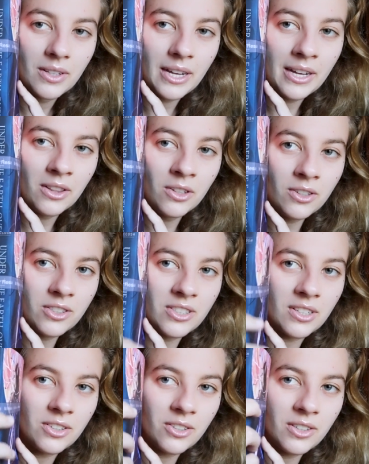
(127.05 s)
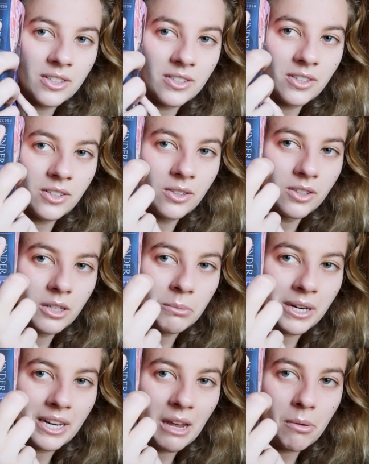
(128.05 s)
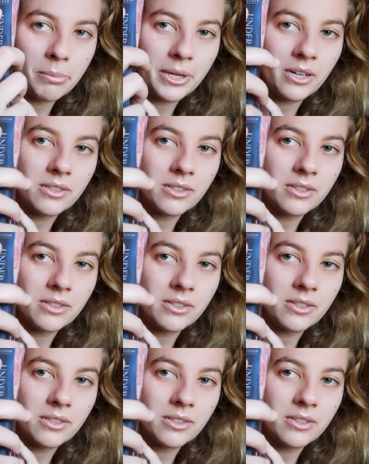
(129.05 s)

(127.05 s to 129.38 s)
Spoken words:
it looks centered until you look at my name up here